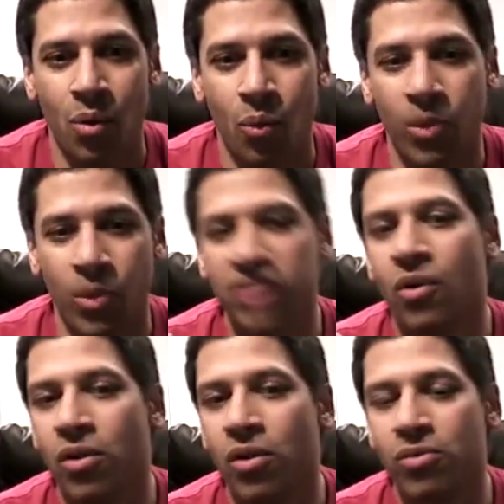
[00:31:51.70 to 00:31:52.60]
when he's
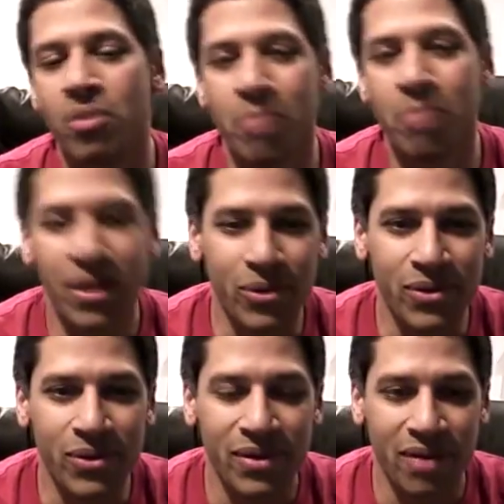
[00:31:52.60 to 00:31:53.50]
going through the
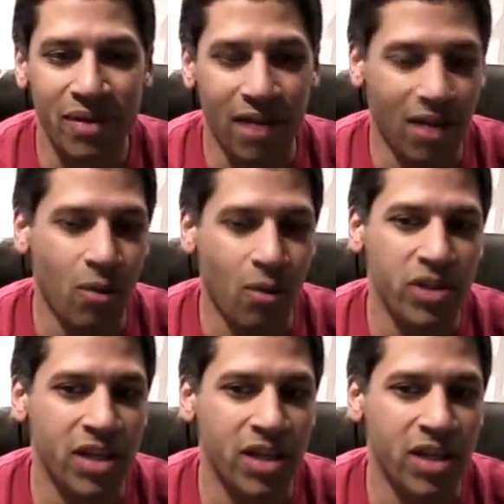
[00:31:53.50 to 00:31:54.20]
build, I watched